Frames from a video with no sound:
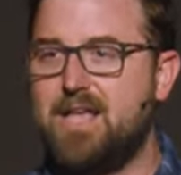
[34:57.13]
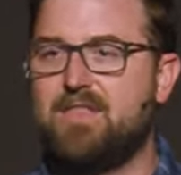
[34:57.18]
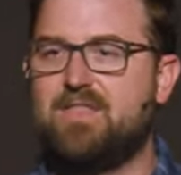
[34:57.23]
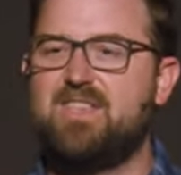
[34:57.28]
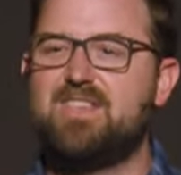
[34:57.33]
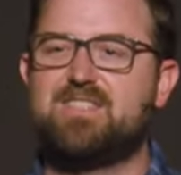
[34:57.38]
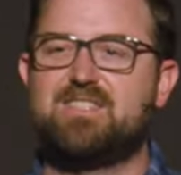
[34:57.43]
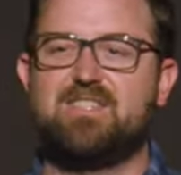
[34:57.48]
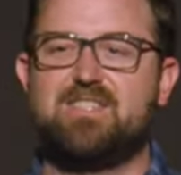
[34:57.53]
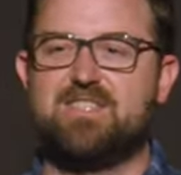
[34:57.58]

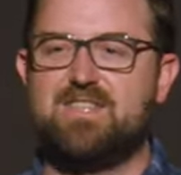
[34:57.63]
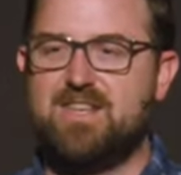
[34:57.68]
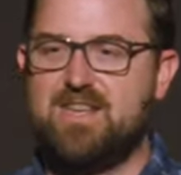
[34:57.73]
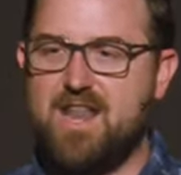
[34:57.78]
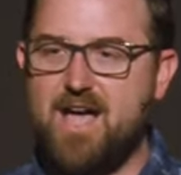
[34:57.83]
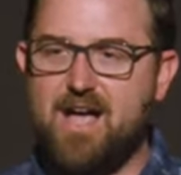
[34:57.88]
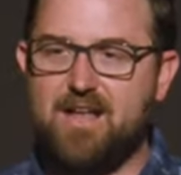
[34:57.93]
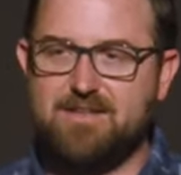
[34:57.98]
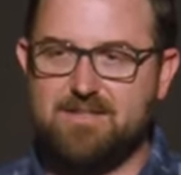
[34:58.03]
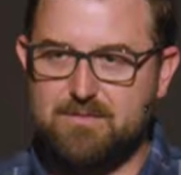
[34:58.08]
This does
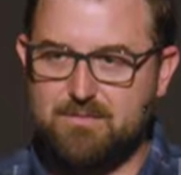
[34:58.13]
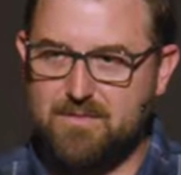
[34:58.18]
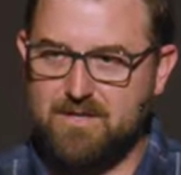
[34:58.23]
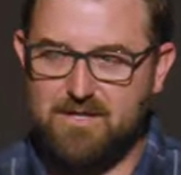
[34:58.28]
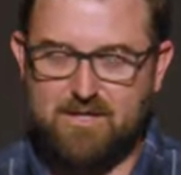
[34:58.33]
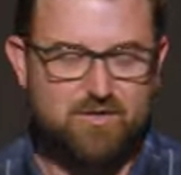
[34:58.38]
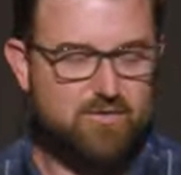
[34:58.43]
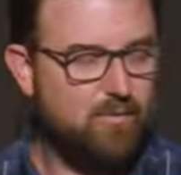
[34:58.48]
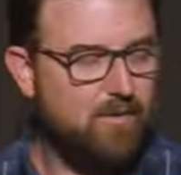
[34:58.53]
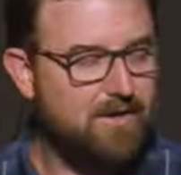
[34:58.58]
not
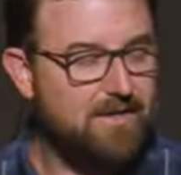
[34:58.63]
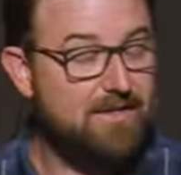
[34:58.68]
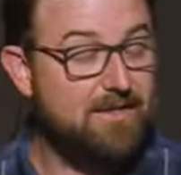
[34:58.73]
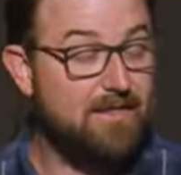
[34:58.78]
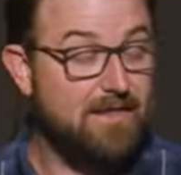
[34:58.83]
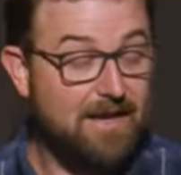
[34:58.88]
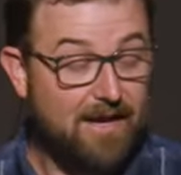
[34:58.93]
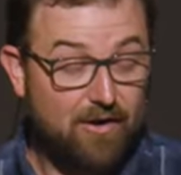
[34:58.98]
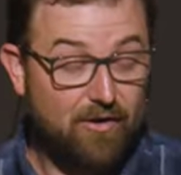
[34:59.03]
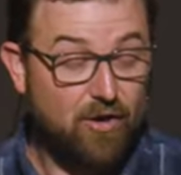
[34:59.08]
diminish what
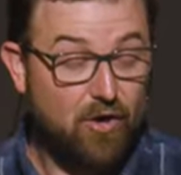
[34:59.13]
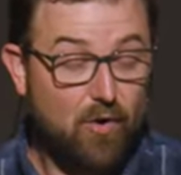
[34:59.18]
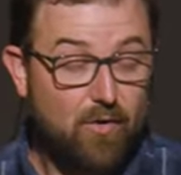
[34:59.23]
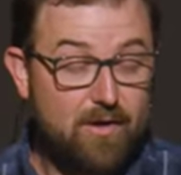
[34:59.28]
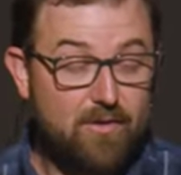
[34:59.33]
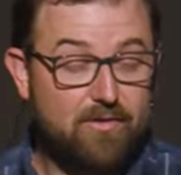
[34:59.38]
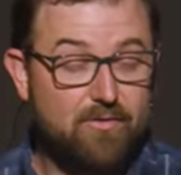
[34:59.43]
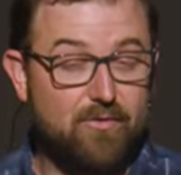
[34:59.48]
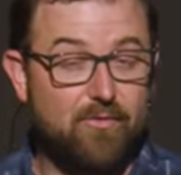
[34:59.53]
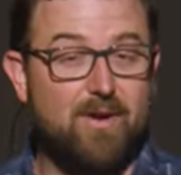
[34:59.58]
they are
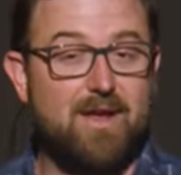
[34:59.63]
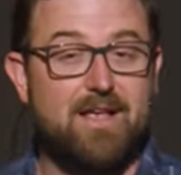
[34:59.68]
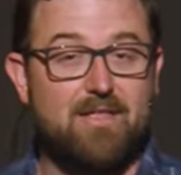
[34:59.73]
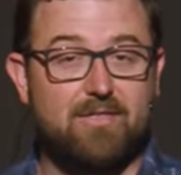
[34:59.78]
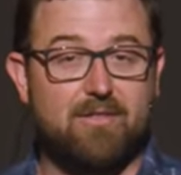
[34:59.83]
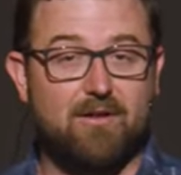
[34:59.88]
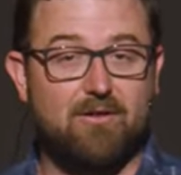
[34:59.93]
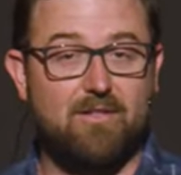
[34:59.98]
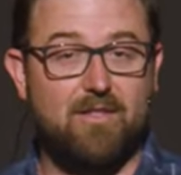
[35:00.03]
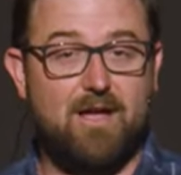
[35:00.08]
going through
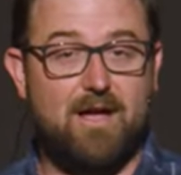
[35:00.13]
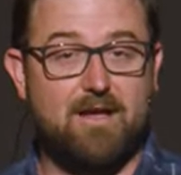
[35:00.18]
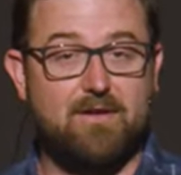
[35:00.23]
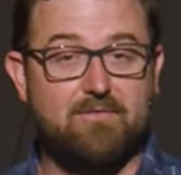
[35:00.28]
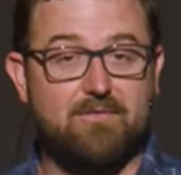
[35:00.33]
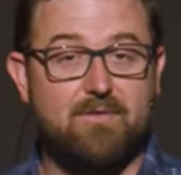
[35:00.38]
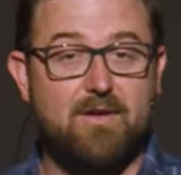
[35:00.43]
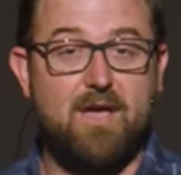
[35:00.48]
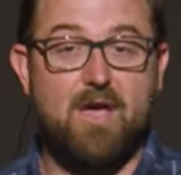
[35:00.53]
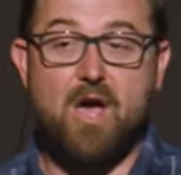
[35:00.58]
in their
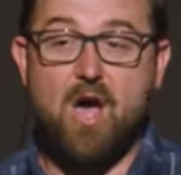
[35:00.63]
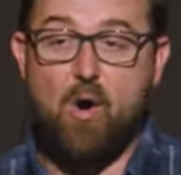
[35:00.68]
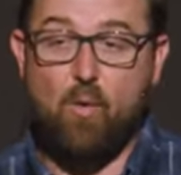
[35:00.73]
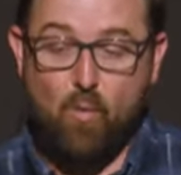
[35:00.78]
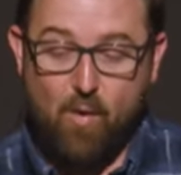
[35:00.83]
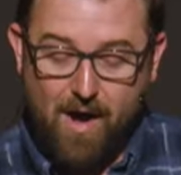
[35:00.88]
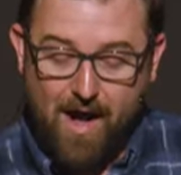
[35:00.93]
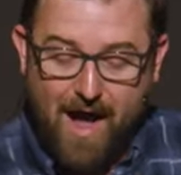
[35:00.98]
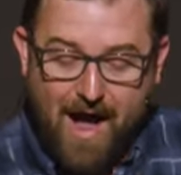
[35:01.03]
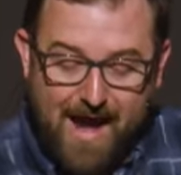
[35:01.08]
life.
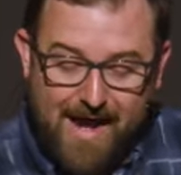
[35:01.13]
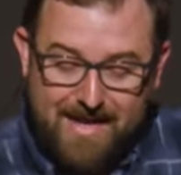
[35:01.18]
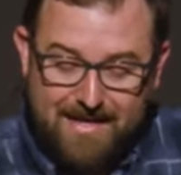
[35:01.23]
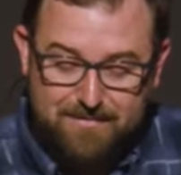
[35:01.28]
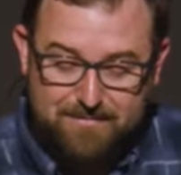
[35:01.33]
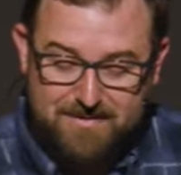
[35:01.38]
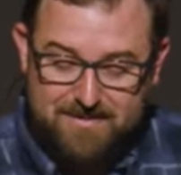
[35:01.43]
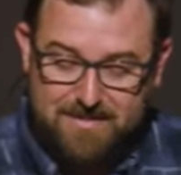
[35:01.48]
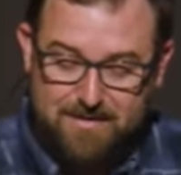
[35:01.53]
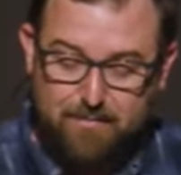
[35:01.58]
What I
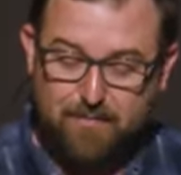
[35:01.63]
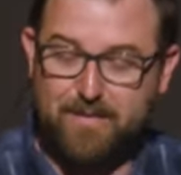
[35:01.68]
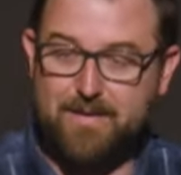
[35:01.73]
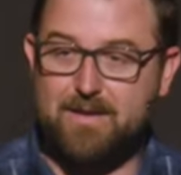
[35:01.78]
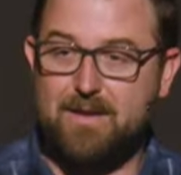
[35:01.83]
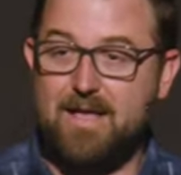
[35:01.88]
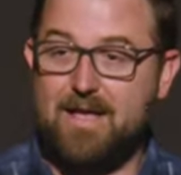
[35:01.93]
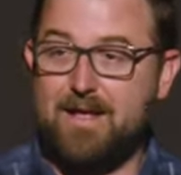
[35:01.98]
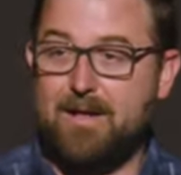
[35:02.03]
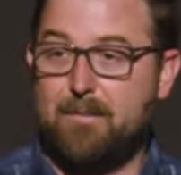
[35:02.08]
am
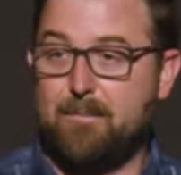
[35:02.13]
simply